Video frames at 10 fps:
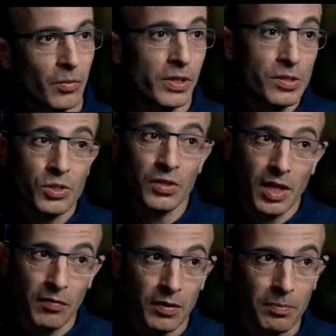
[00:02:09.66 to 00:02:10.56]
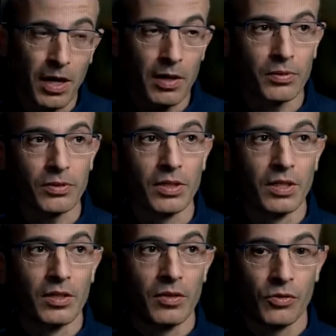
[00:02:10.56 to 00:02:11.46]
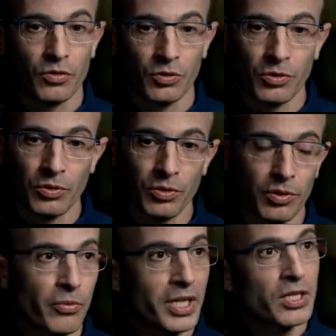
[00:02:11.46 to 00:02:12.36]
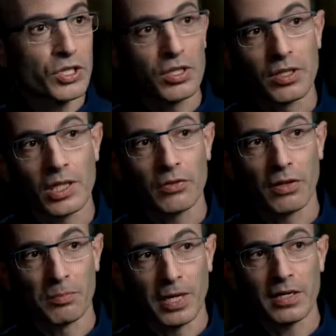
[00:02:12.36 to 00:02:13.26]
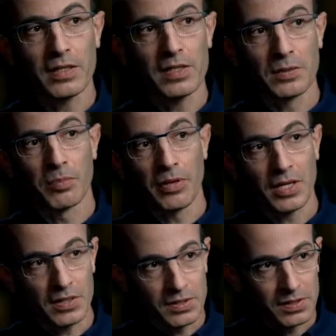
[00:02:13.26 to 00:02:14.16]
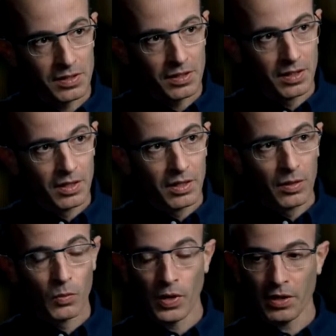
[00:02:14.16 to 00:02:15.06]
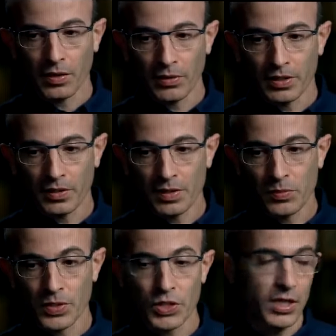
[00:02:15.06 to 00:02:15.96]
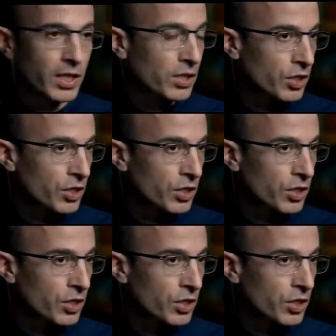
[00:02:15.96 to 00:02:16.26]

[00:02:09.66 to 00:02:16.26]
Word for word: know, we'll soon have the power to re-engineer our bodies and brains, whether it is with genetic